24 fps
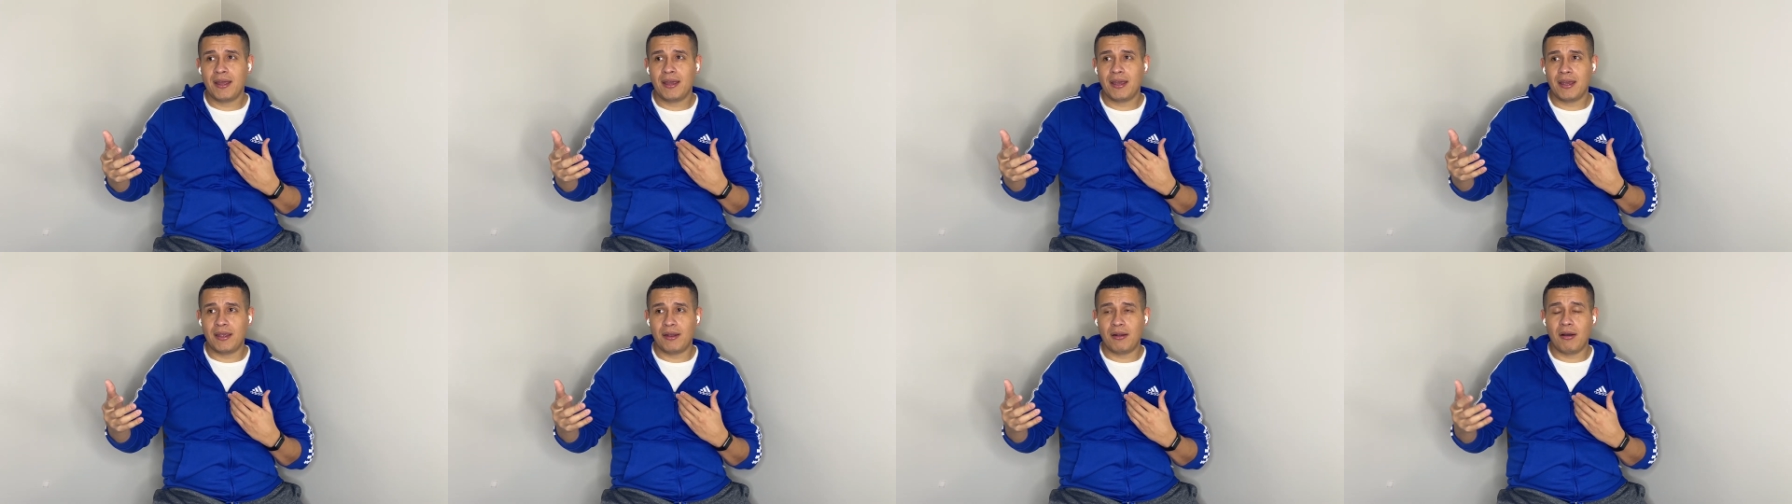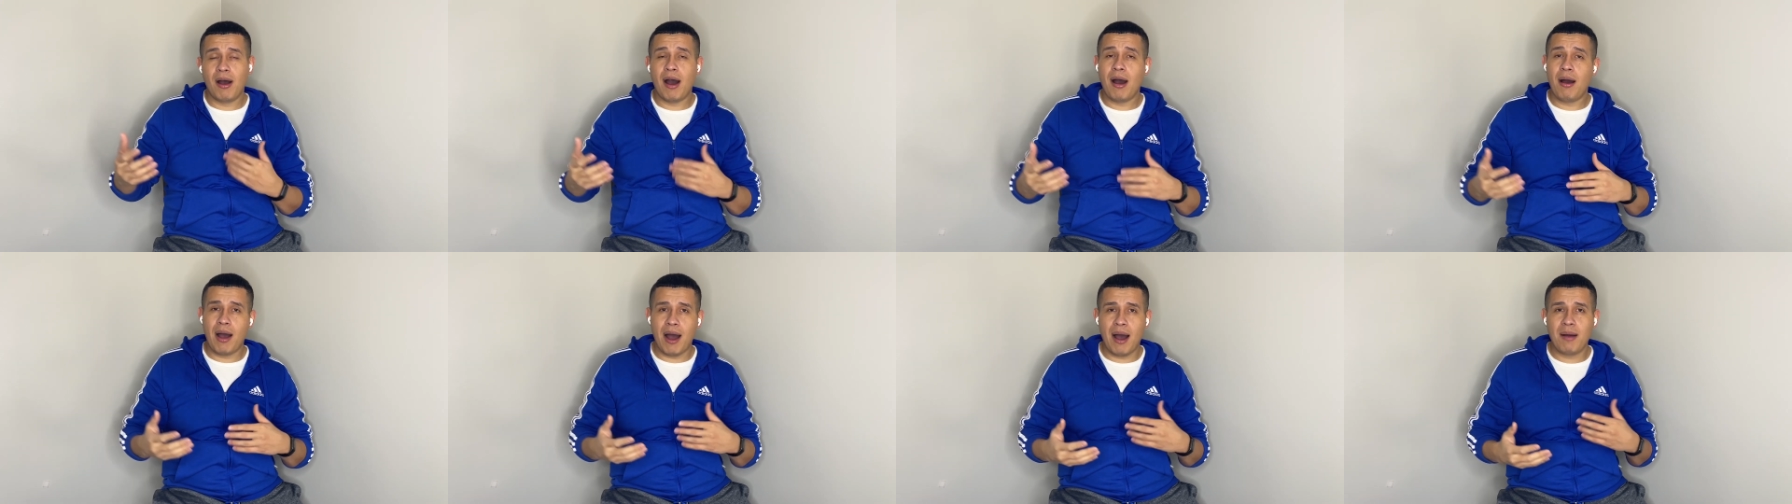You know,
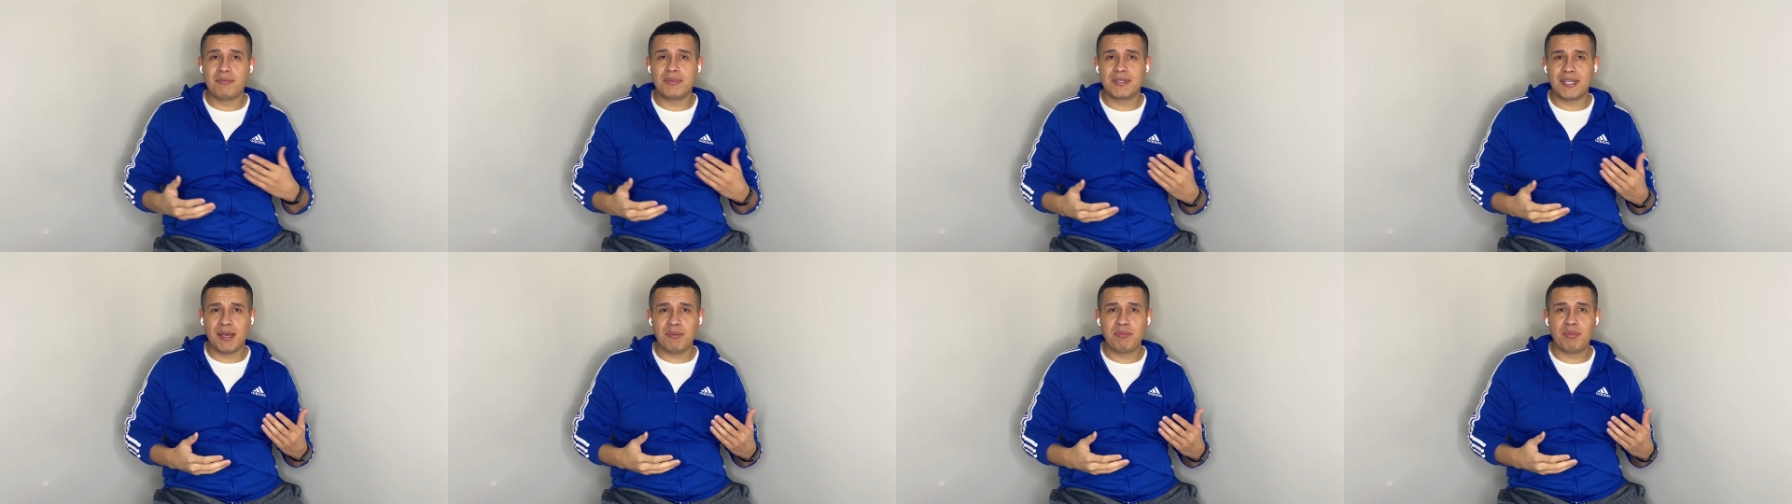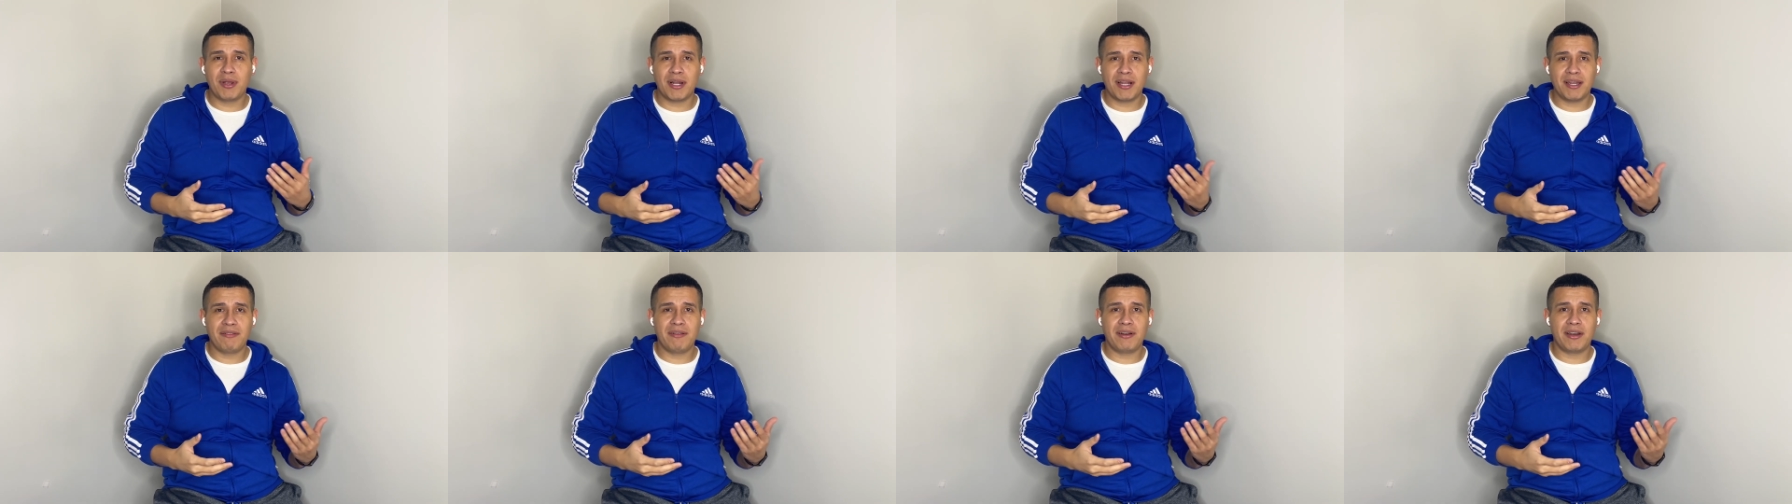I'm
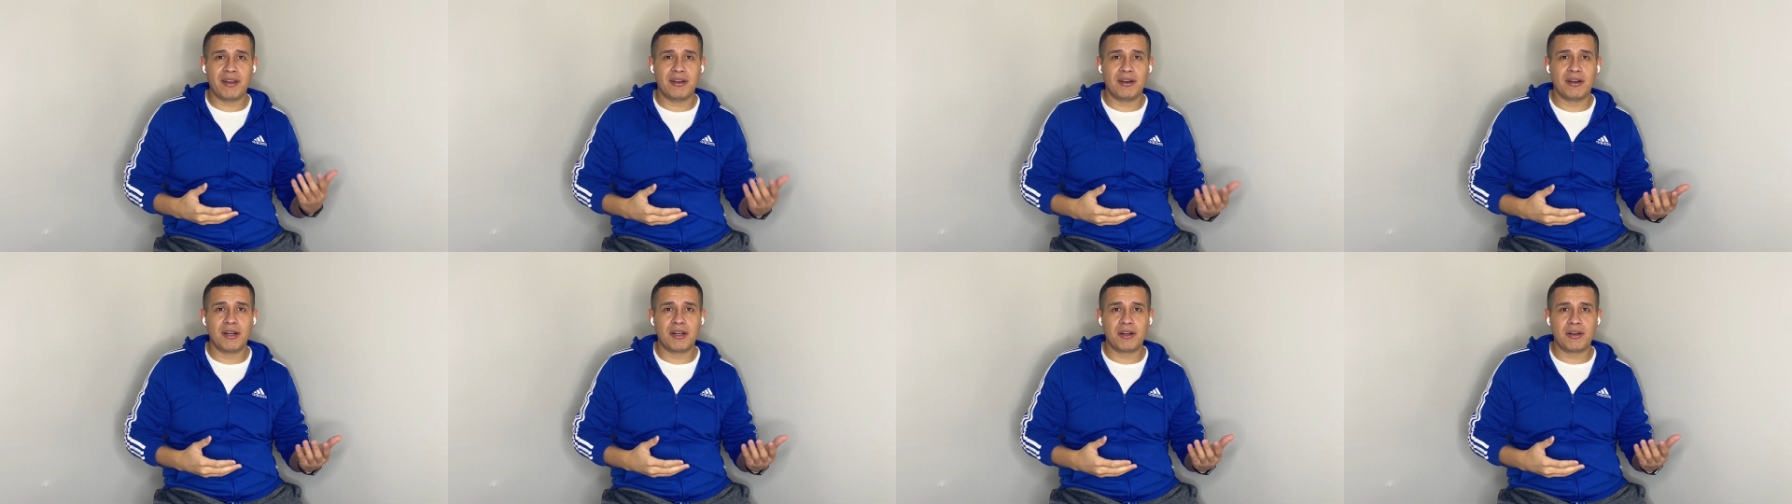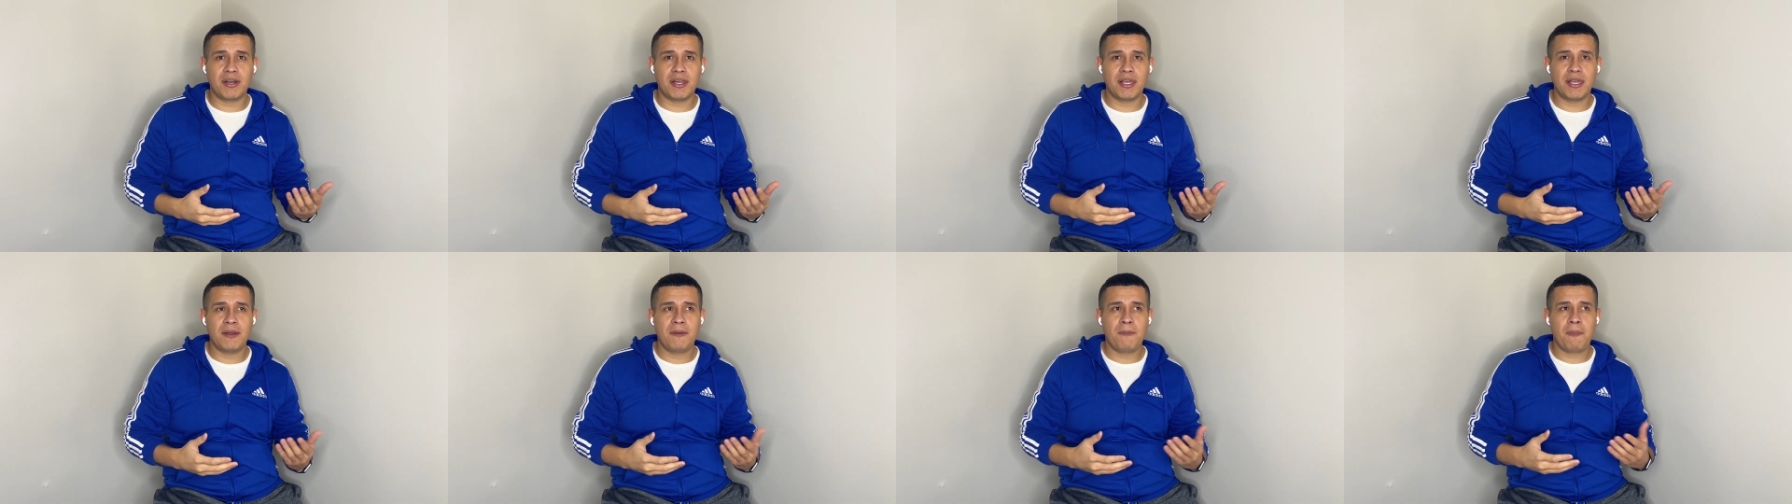typically very
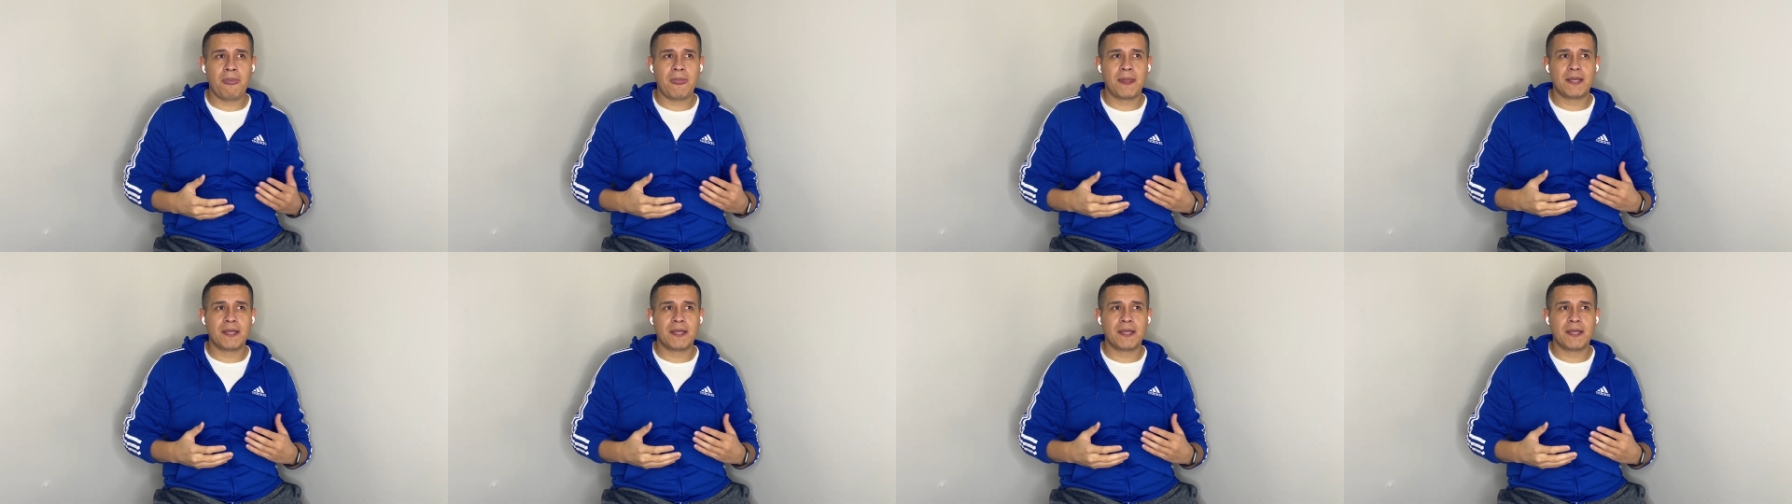hungry.